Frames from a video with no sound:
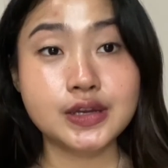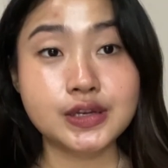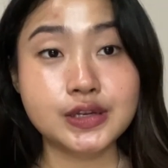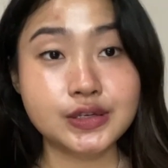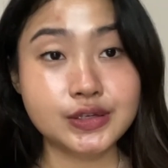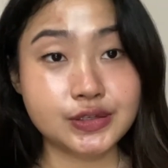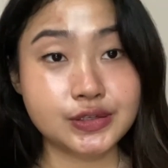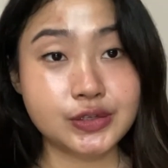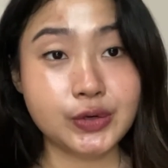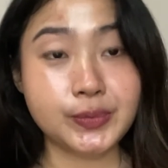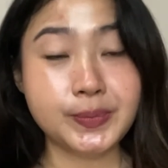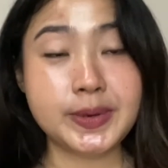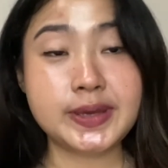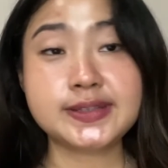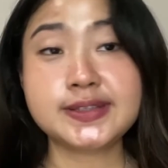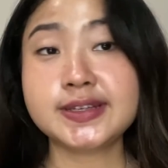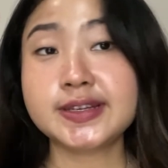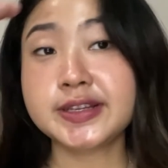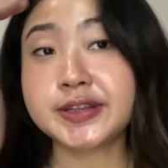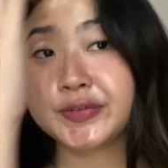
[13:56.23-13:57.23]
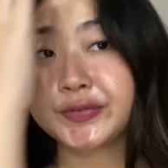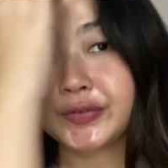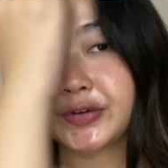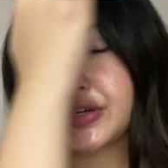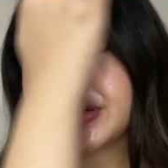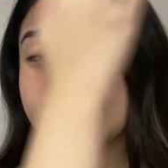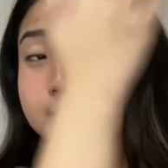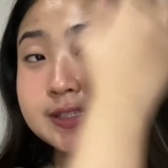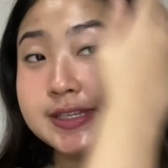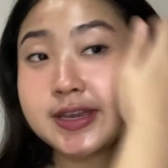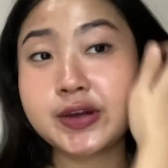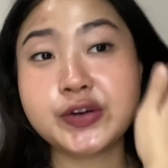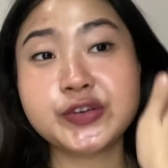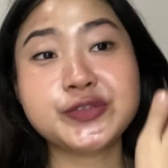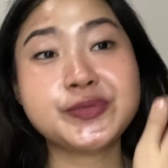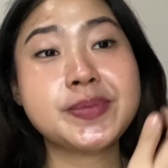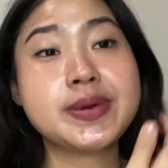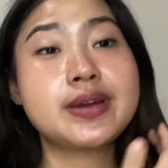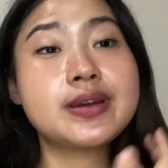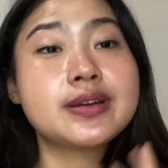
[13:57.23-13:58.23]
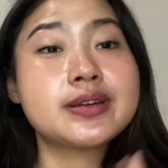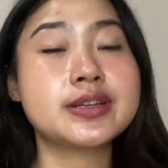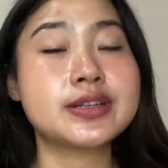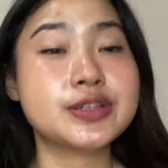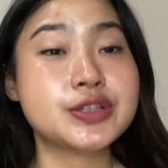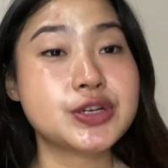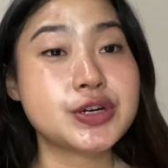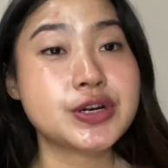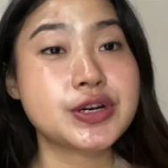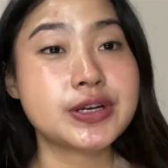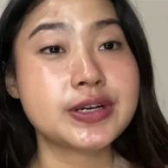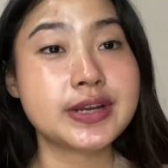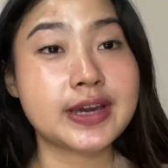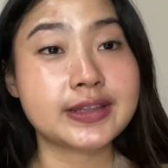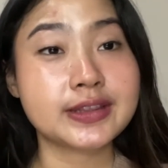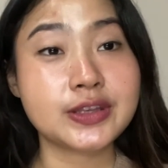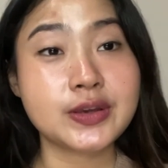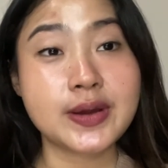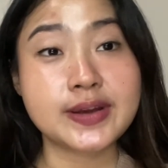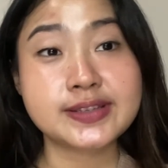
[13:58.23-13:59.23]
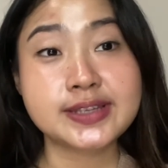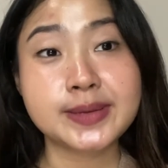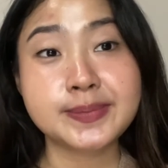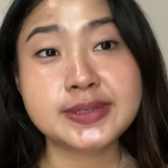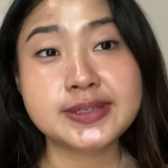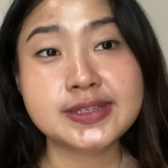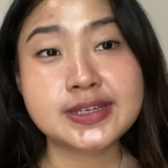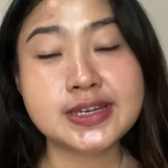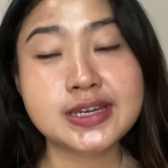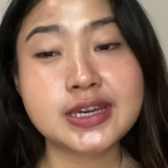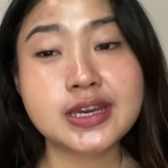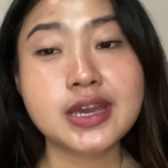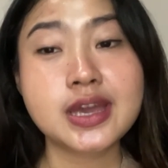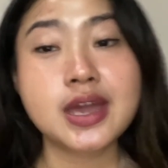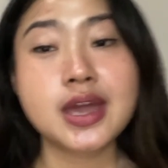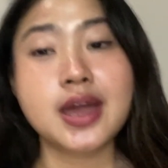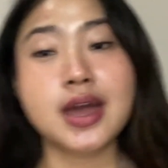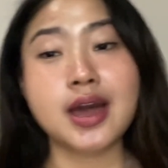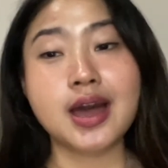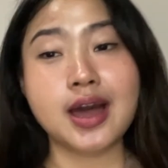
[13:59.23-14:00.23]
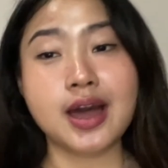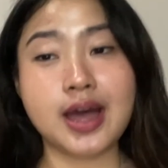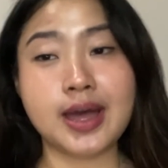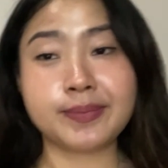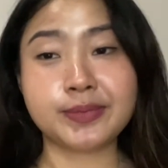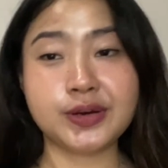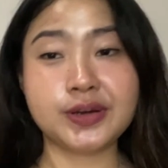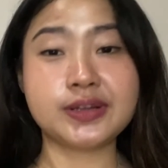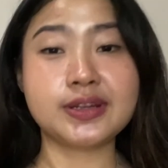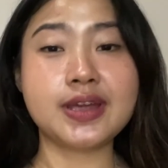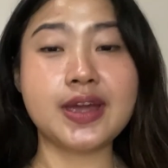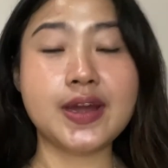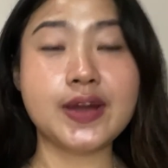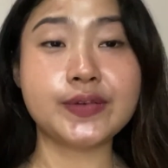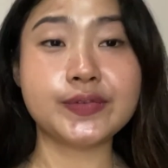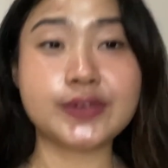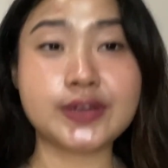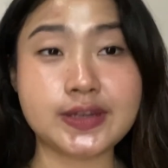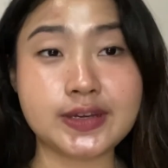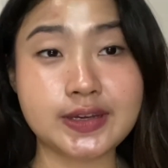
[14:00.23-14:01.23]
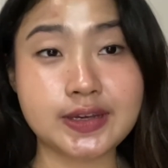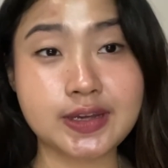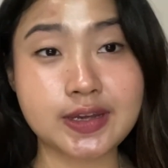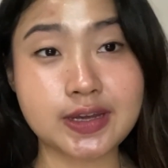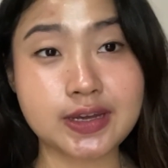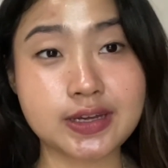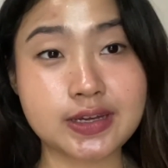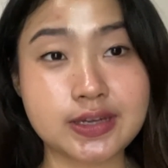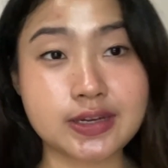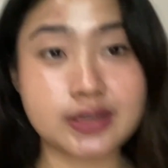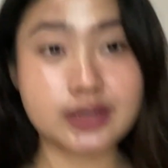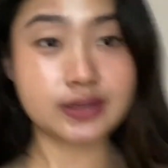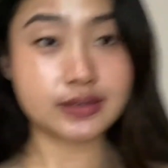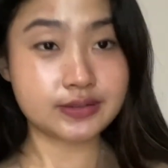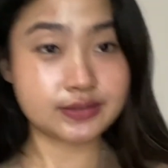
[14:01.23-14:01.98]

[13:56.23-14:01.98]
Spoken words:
So basically, first day of being an intern at the US Embassy. I'm currently having an